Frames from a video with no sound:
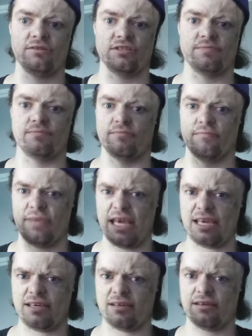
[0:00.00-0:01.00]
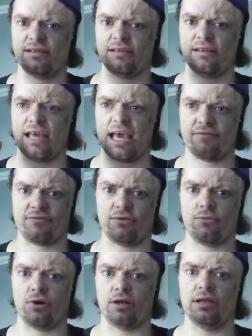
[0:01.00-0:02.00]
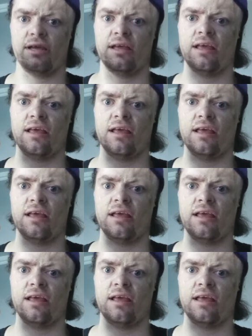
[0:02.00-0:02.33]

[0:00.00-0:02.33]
Just make everyone